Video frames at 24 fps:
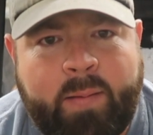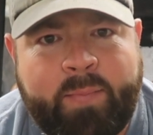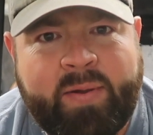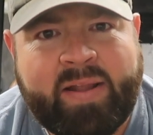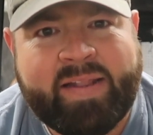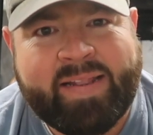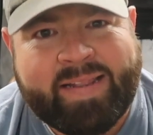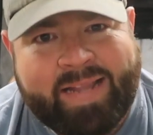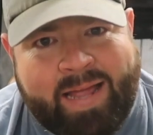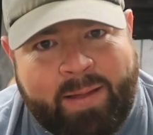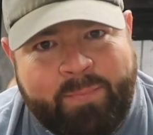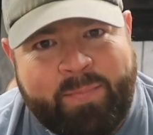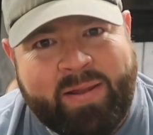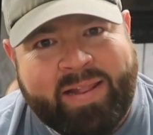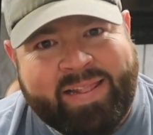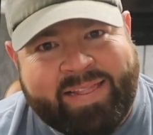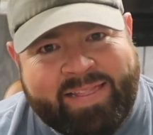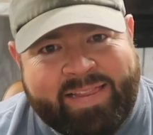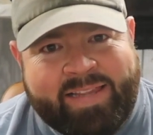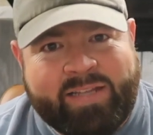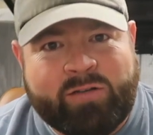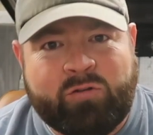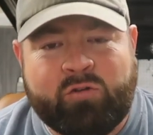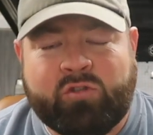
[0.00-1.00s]
I'm, a, I'm
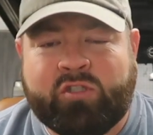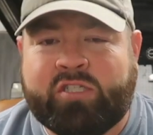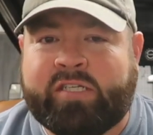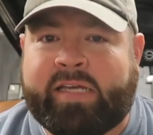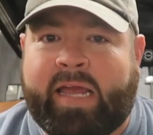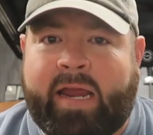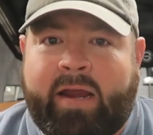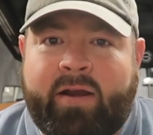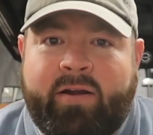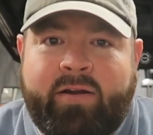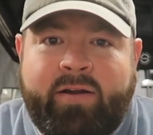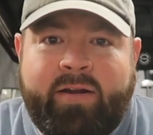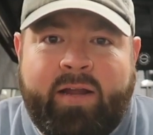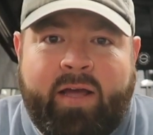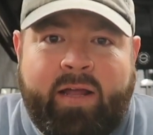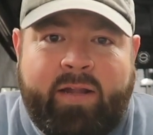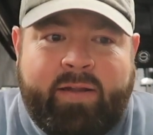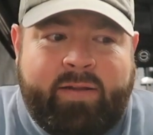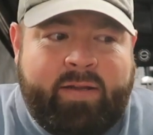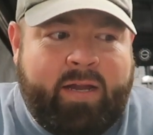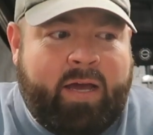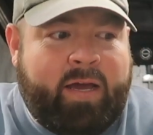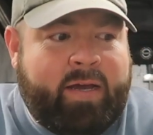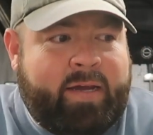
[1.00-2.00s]
a little scared,
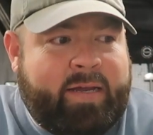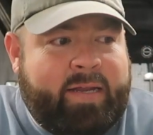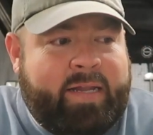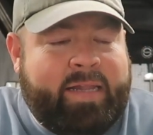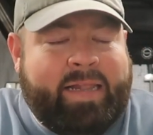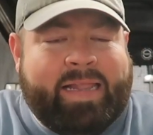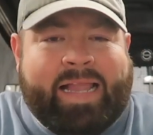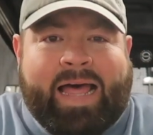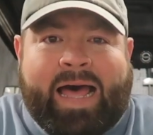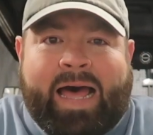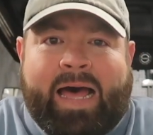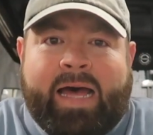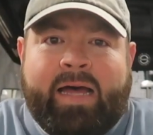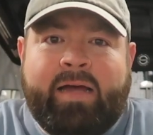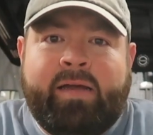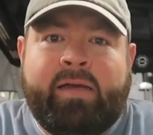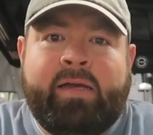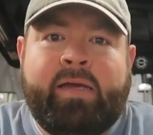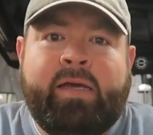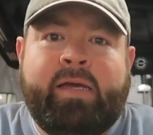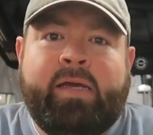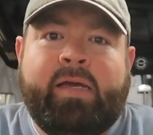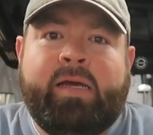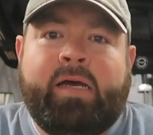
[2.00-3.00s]
not, not going to
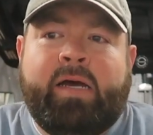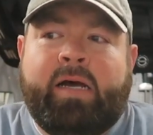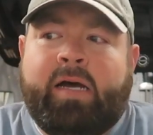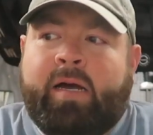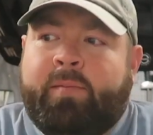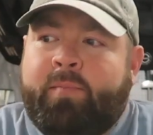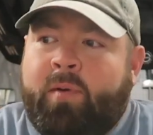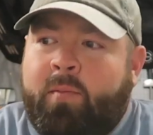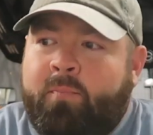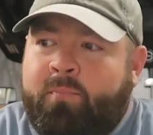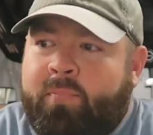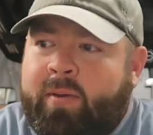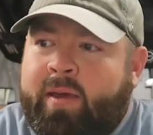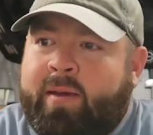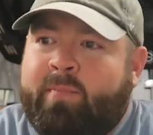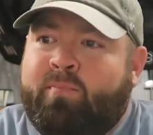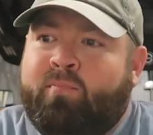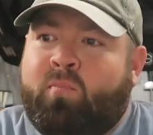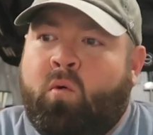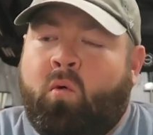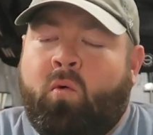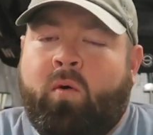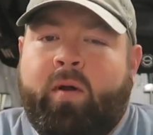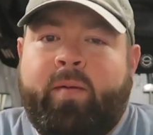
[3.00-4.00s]
lie. I'm a
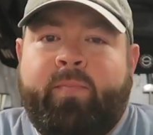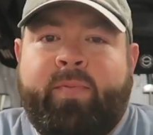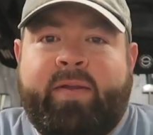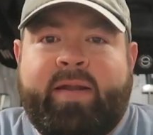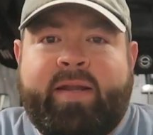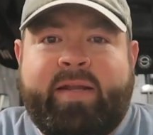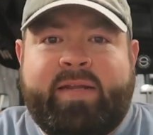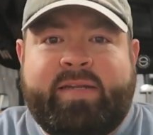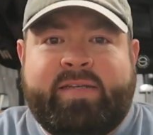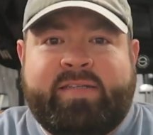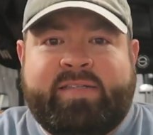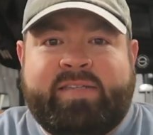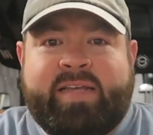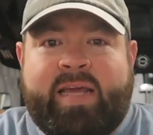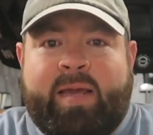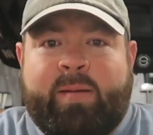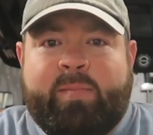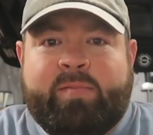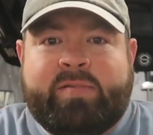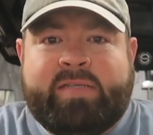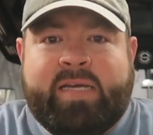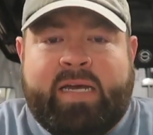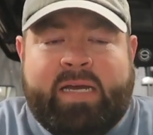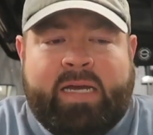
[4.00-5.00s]
big boy, but at the
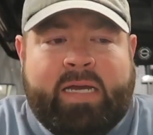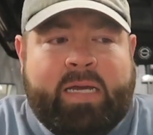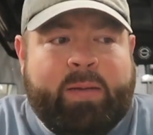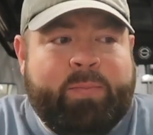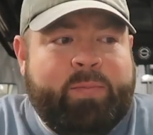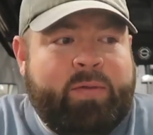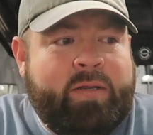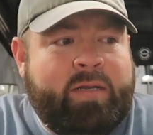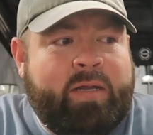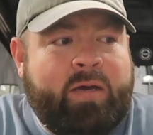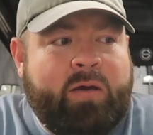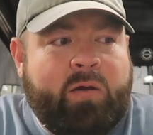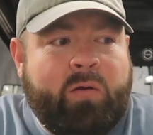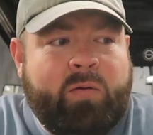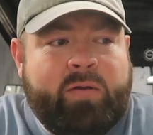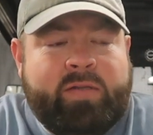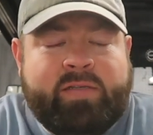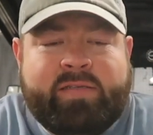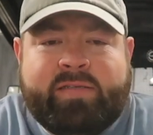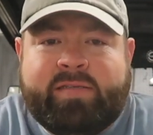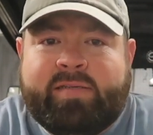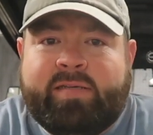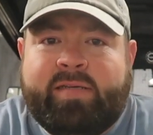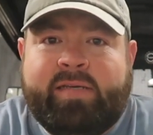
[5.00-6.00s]
same time, you know,
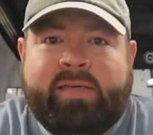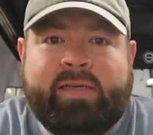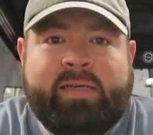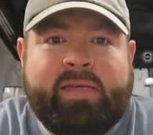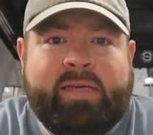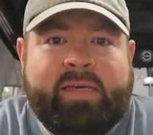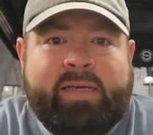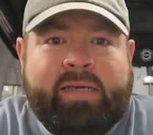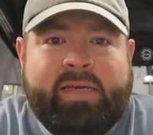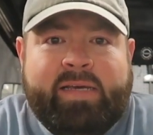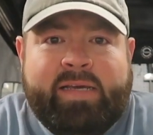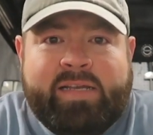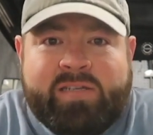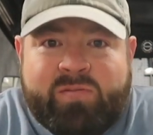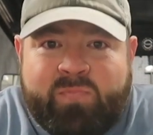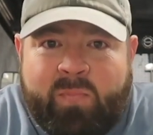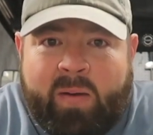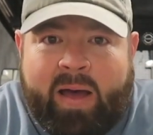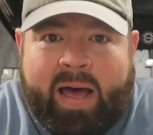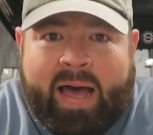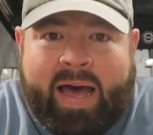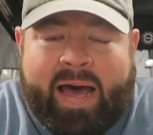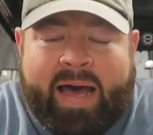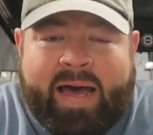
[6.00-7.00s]
it's, it's
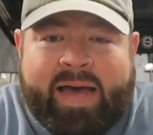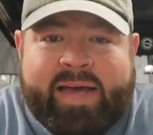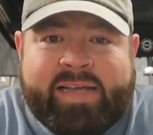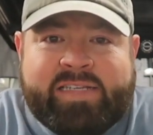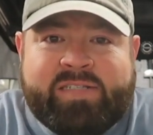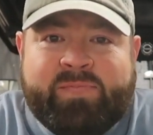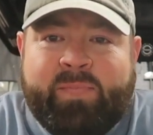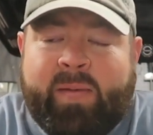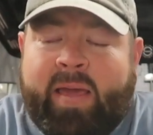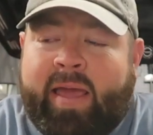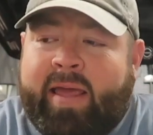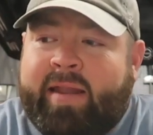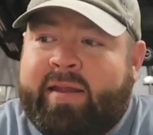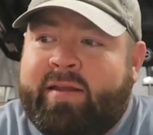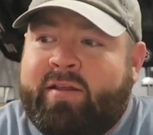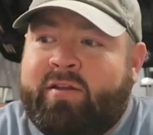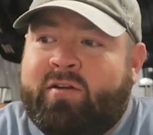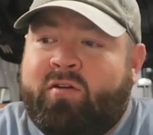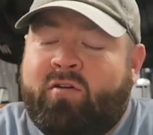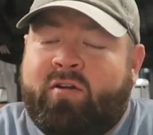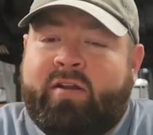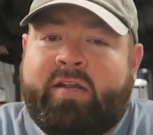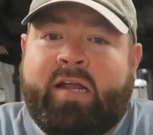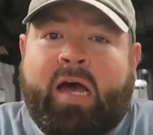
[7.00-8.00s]
my eyes, man.
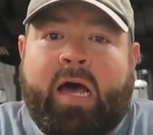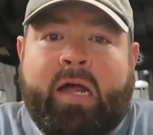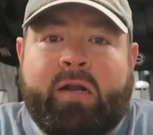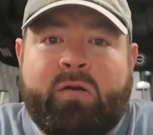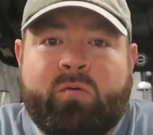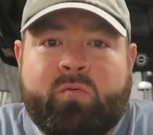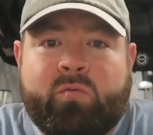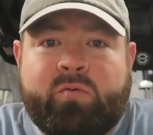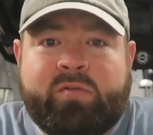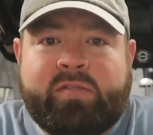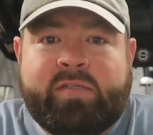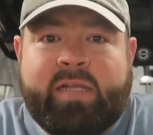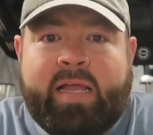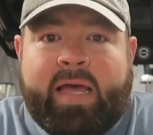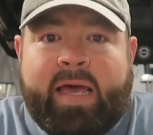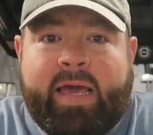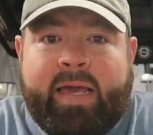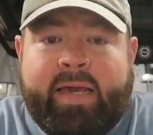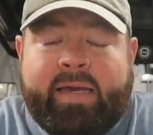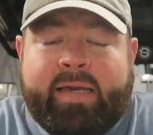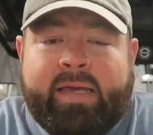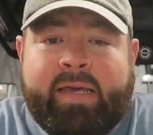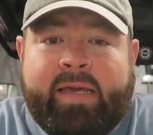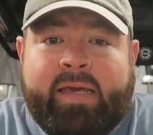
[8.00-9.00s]
You know, the doctor was
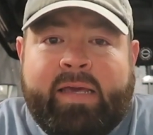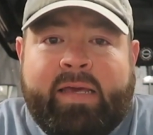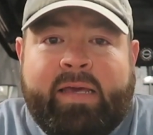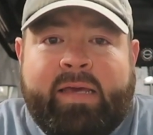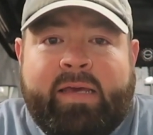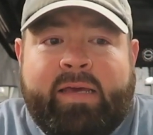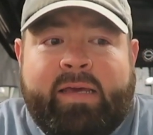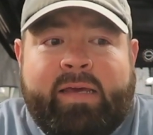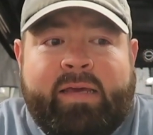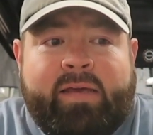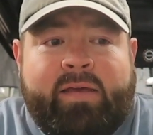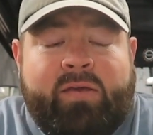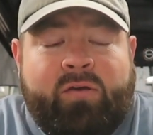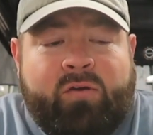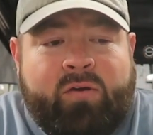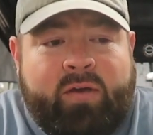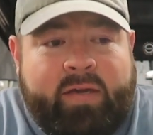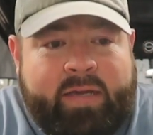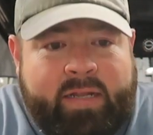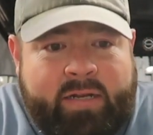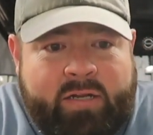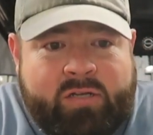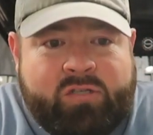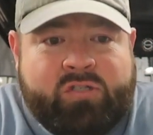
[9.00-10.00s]
like, you
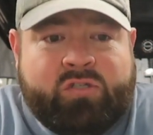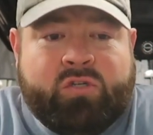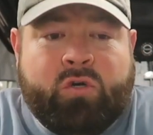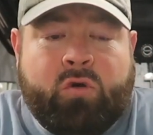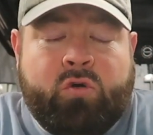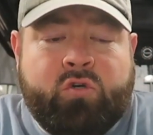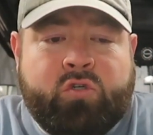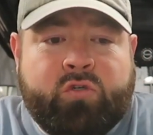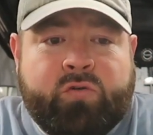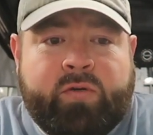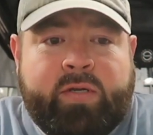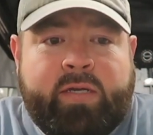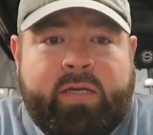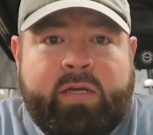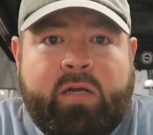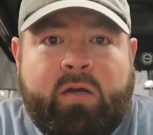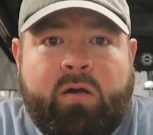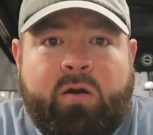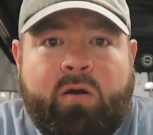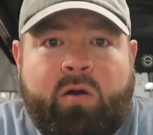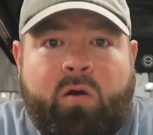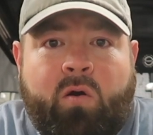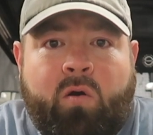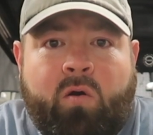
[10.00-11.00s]
could get this surgery
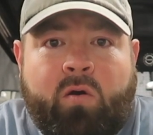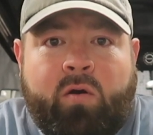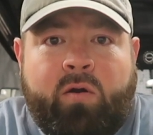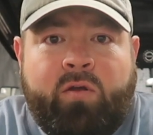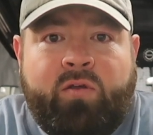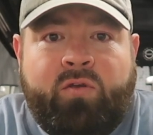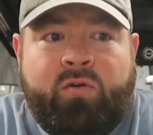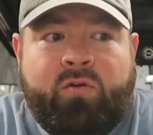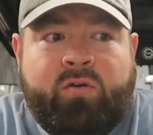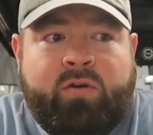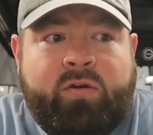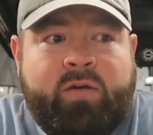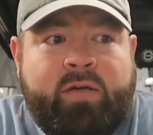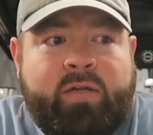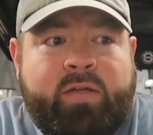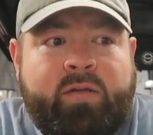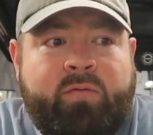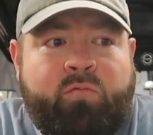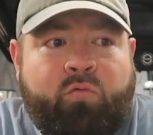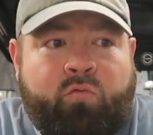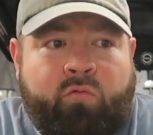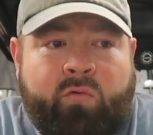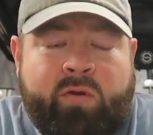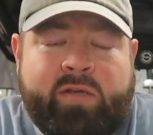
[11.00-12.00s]
or you
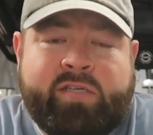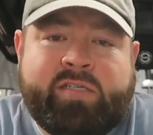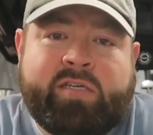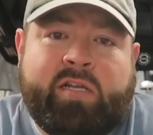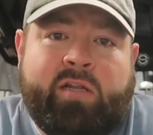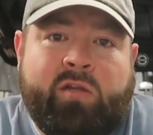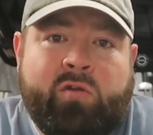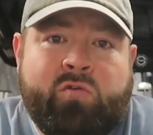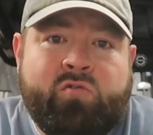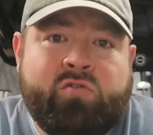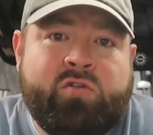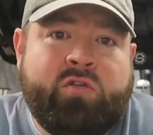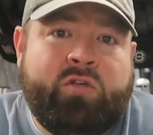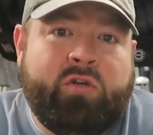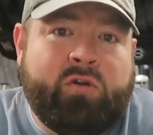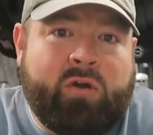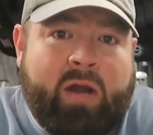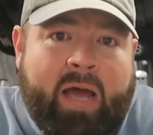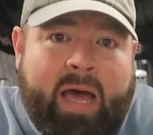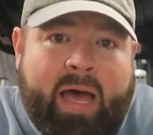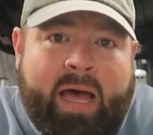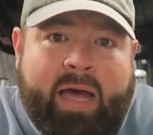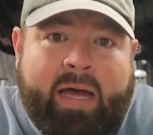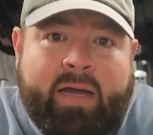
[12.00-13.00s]
could risk losing
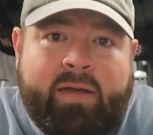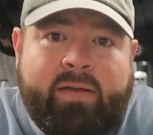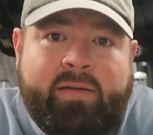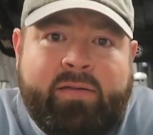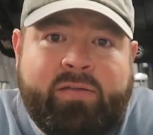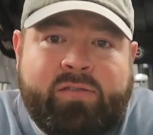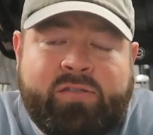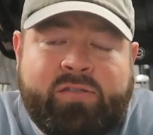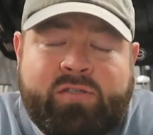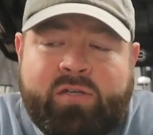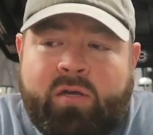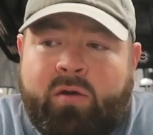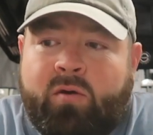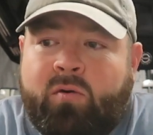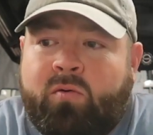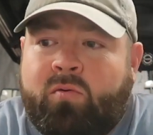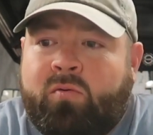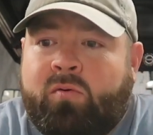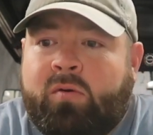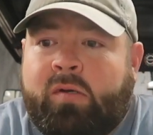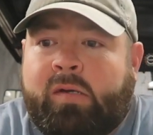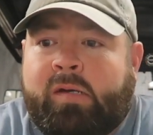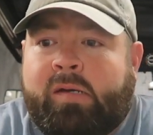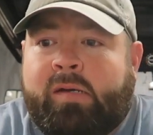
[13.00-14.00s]
your eye.
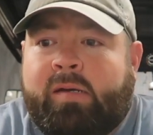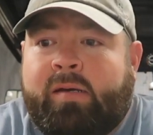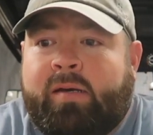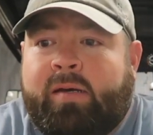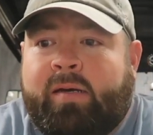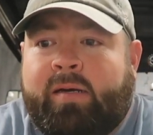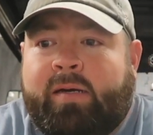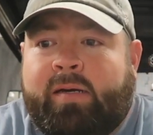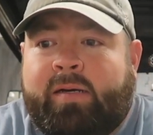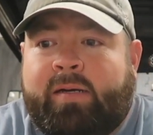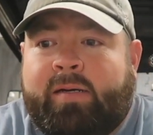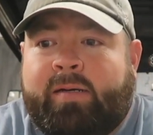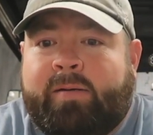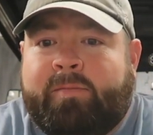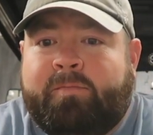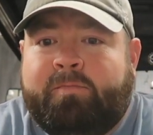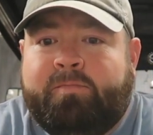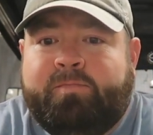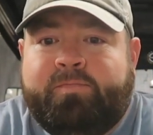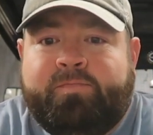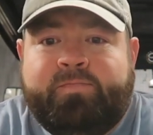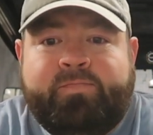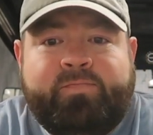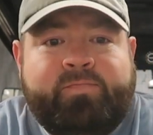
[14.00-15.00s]
So
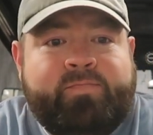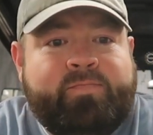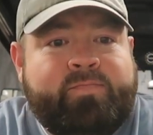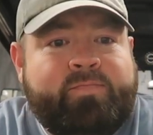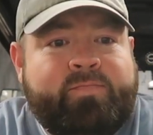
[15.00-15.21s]
um,